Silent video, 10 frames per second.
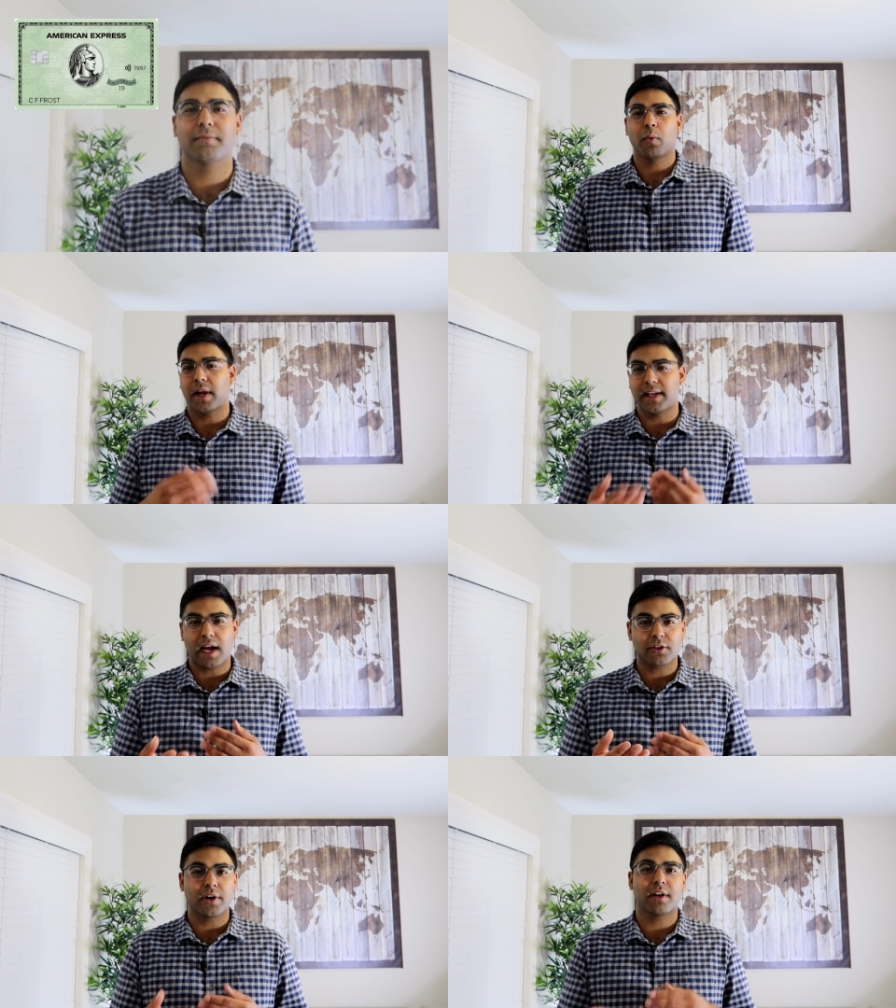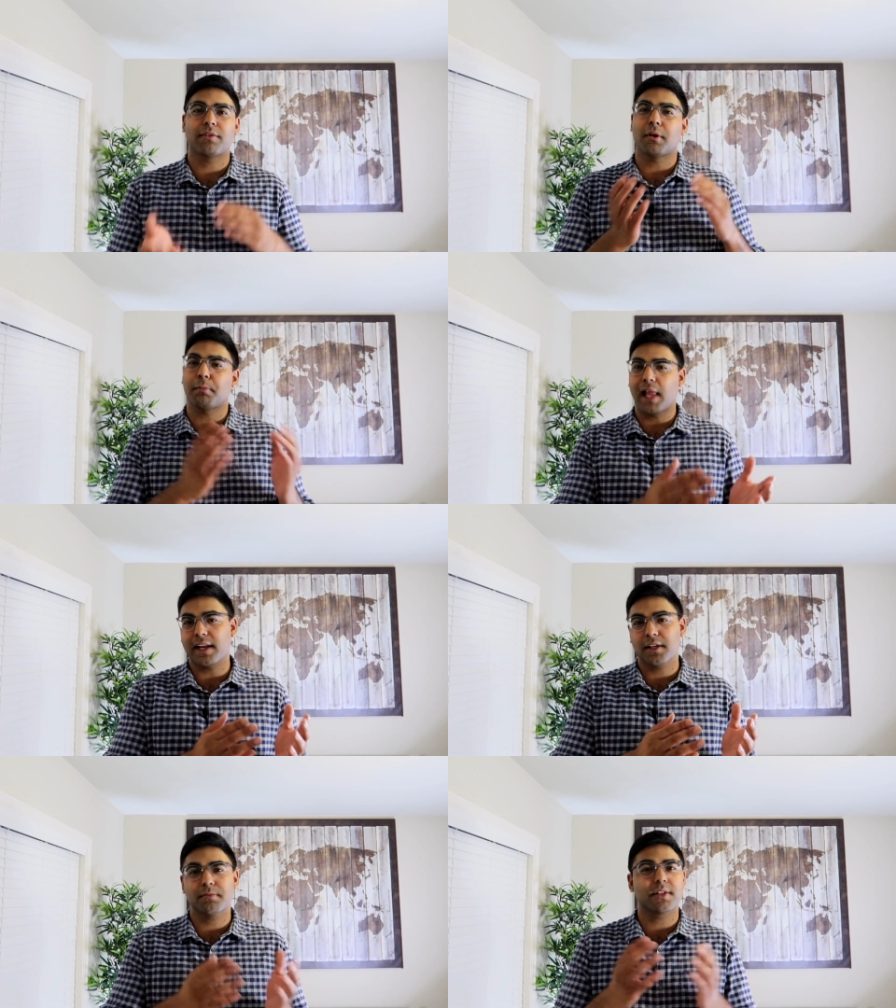When I downgraded from the
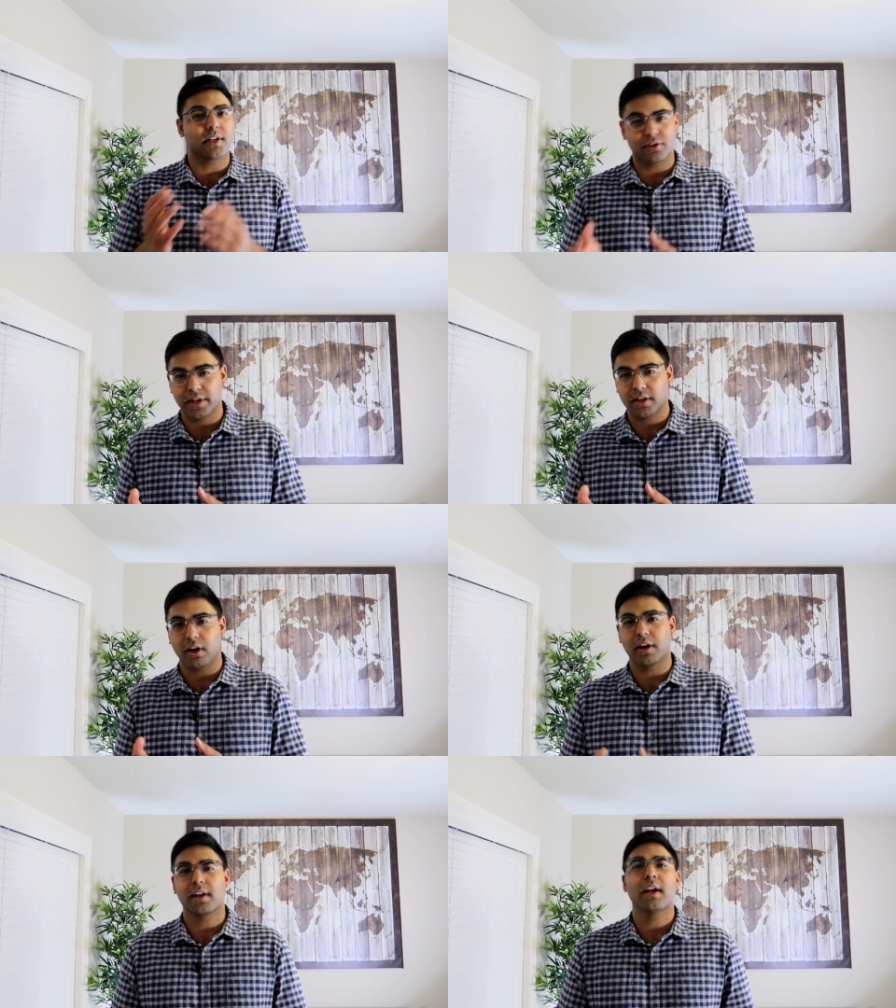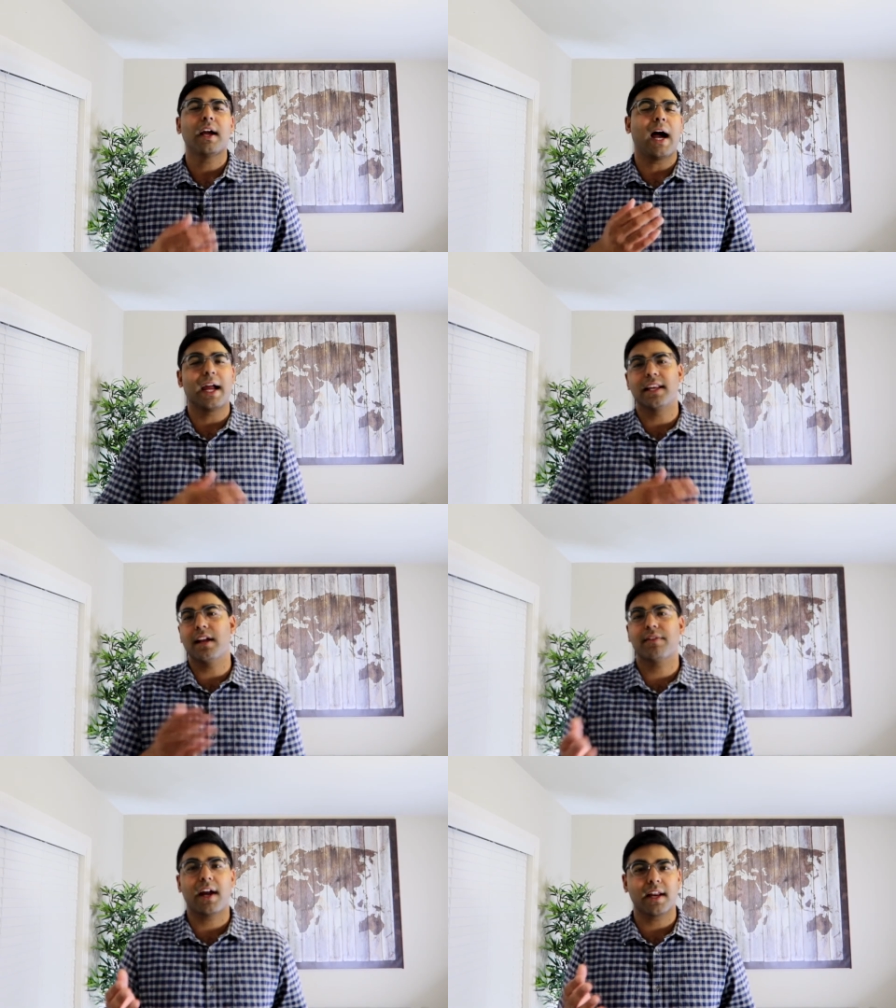Platinum to the Green Card, I had
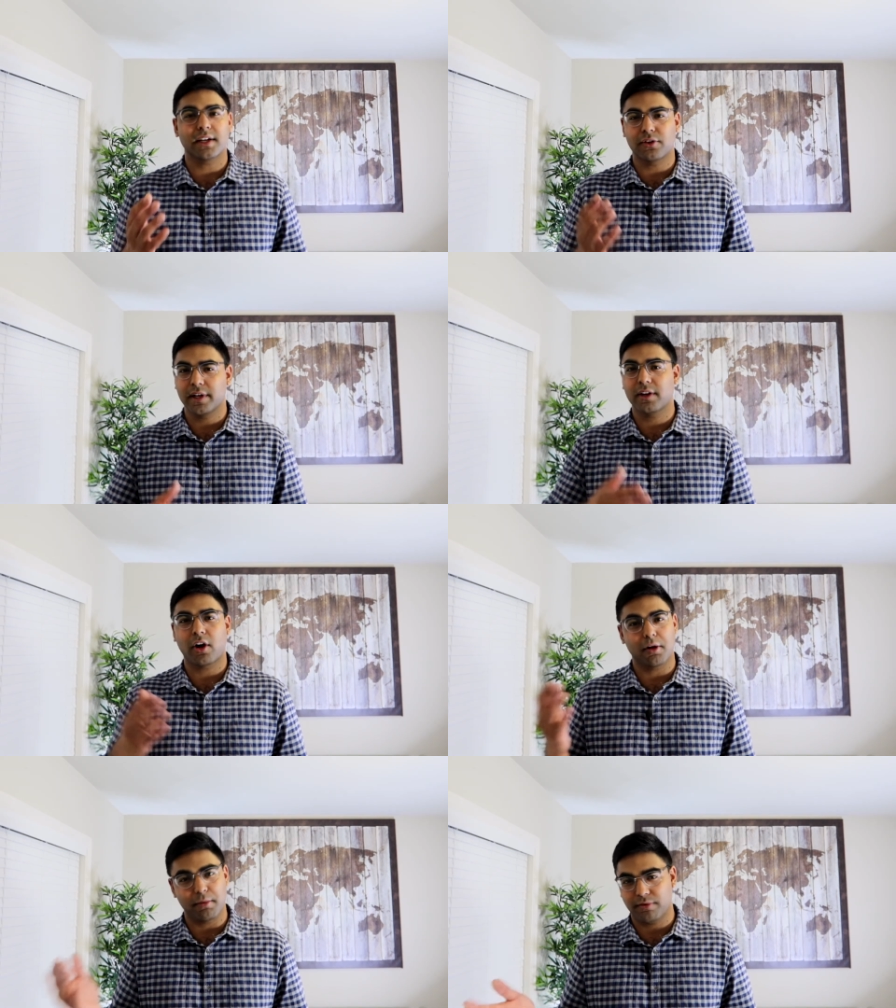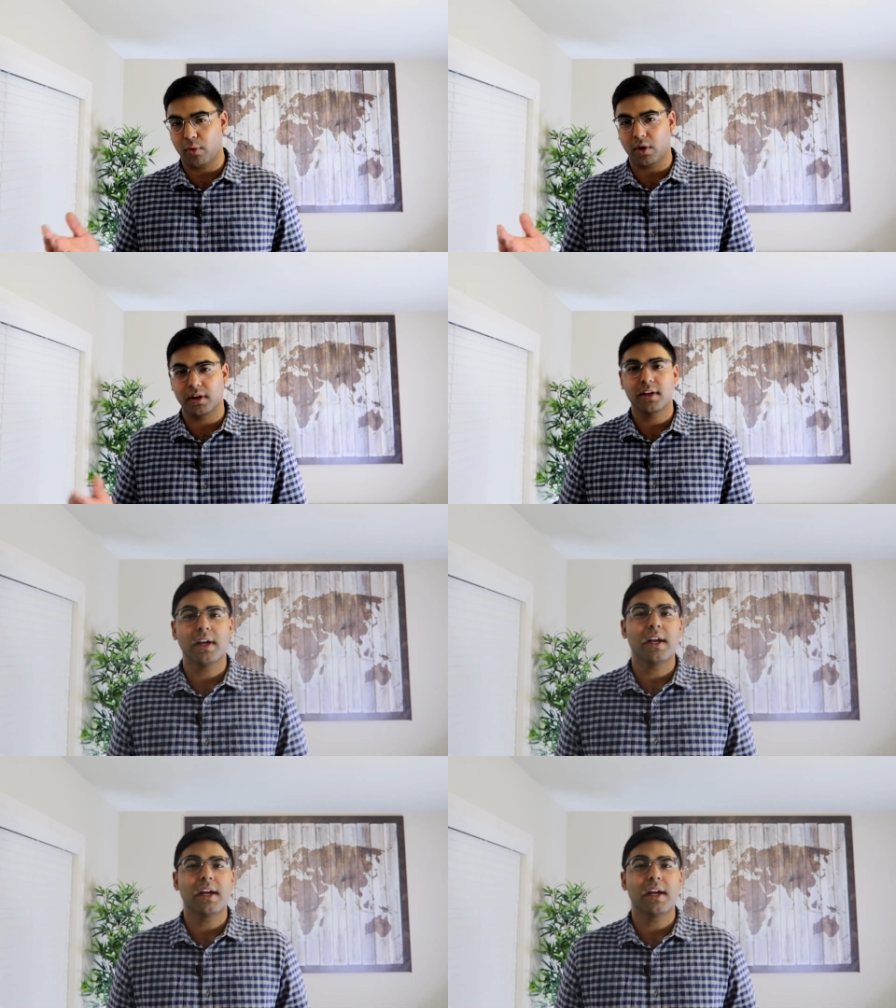never had a Green Card before,